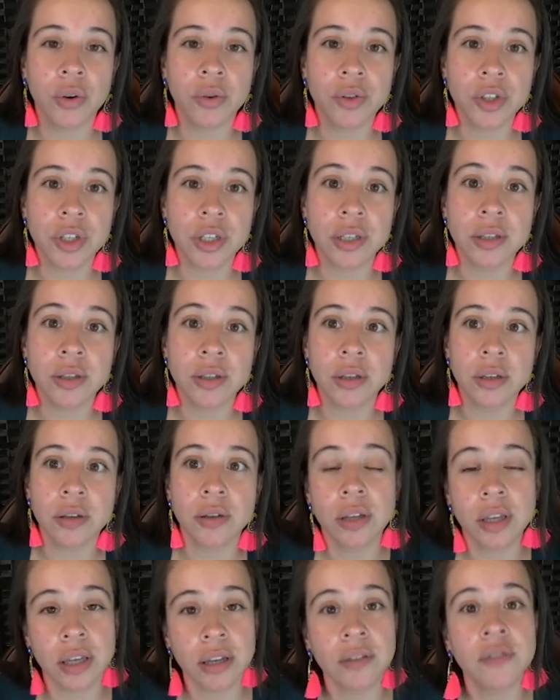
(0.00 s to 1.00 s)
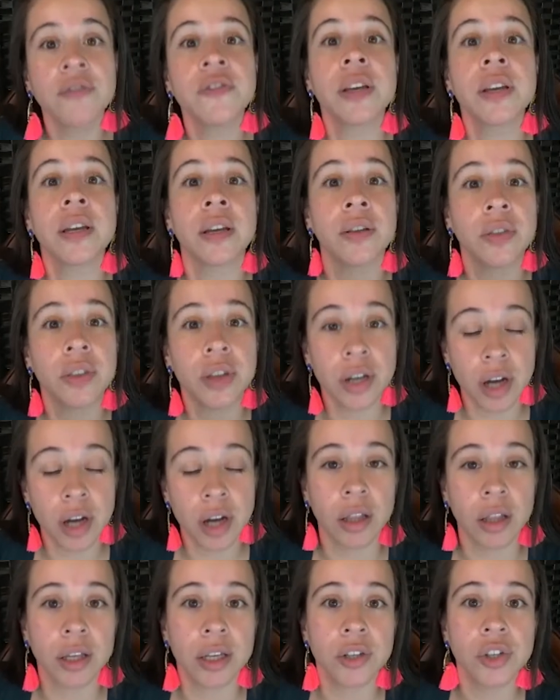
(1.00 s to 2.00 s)
just giving the
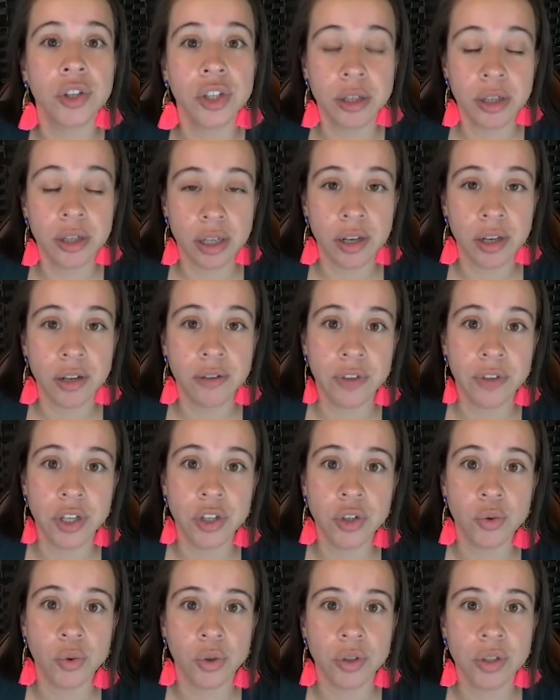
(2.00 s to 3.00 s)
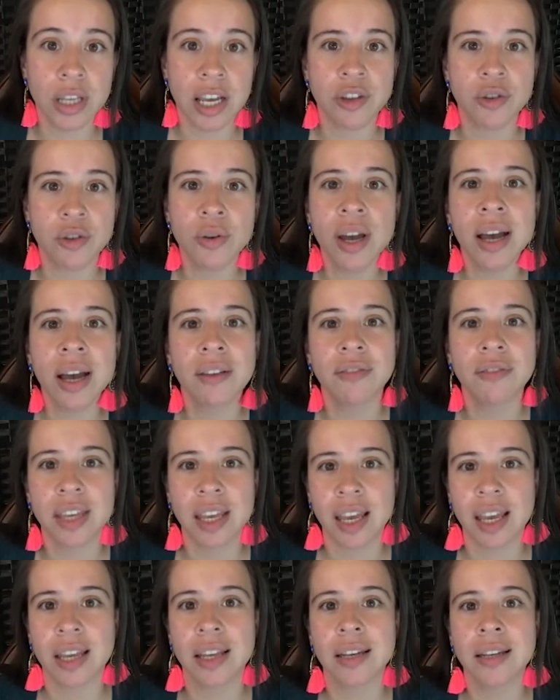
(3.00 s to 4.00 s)
knowledge to individuals that you have
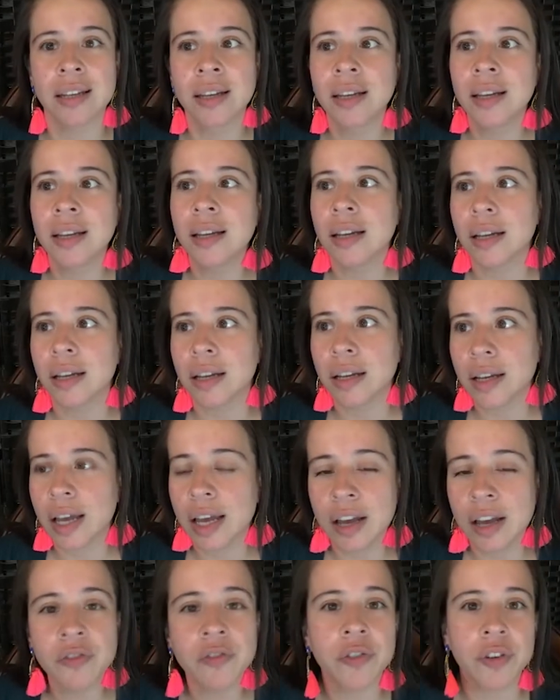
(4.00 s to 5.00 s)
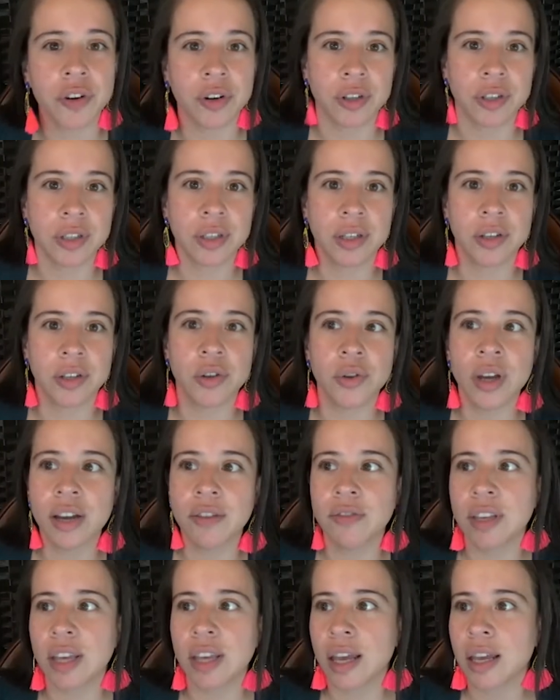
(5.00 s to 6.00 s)
gained effort, you
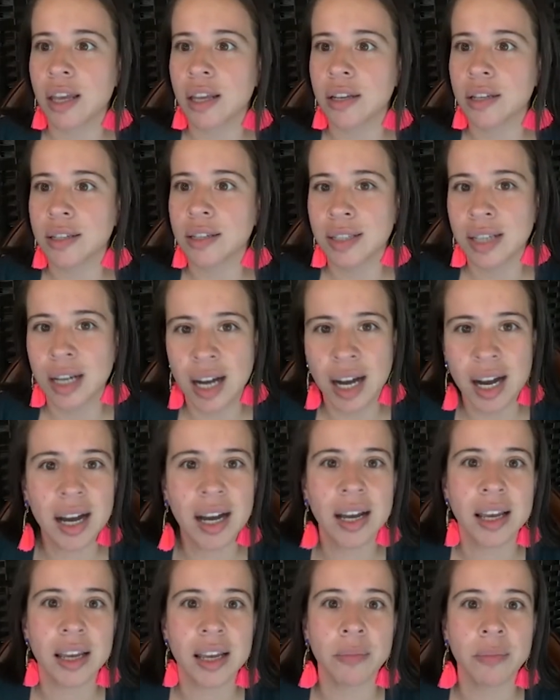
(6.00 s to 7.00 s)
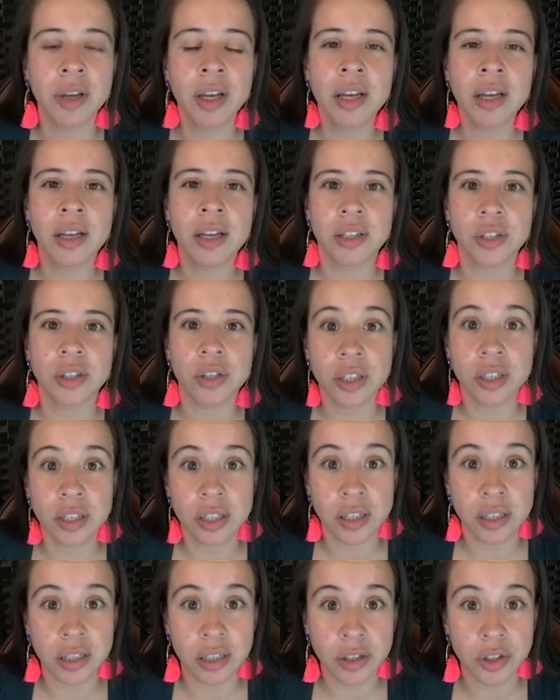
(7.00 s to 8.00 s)
have gained time
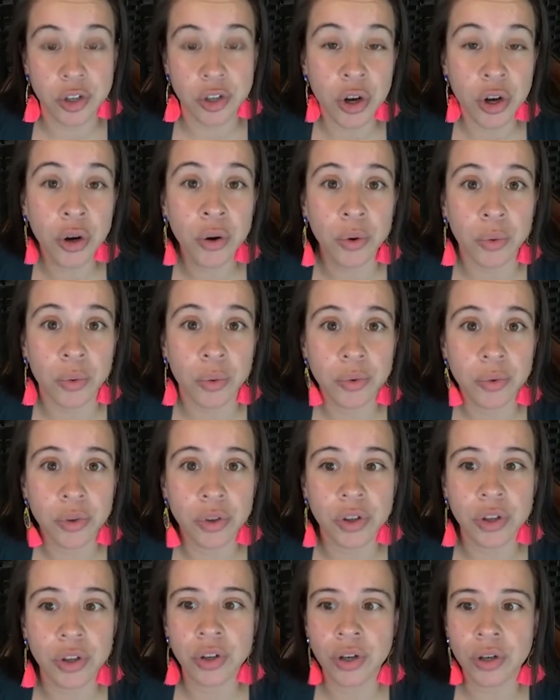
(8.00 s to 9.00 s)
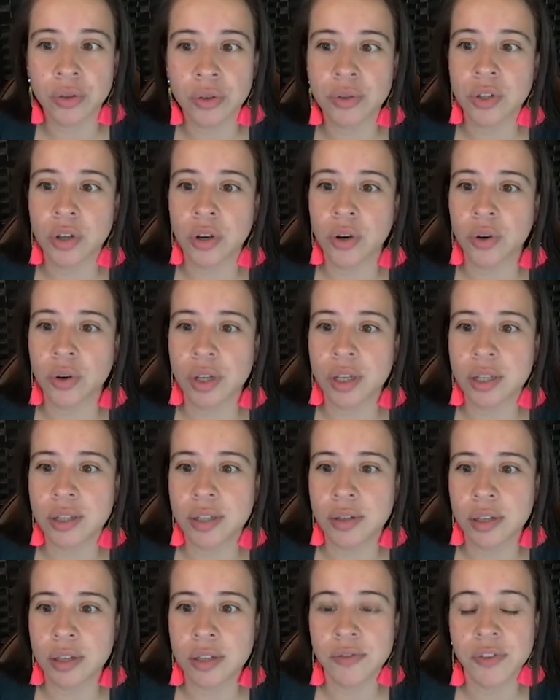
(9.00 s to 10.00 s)
to know, so
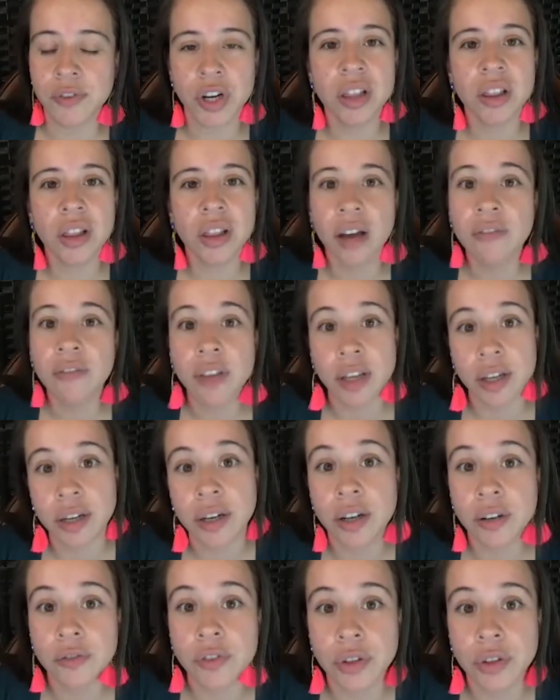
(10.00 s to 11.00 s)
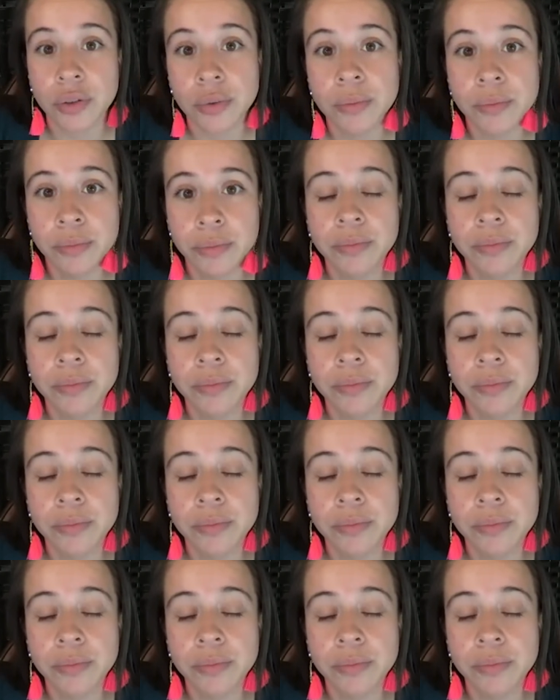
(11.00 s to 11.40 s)
it's very loving of you.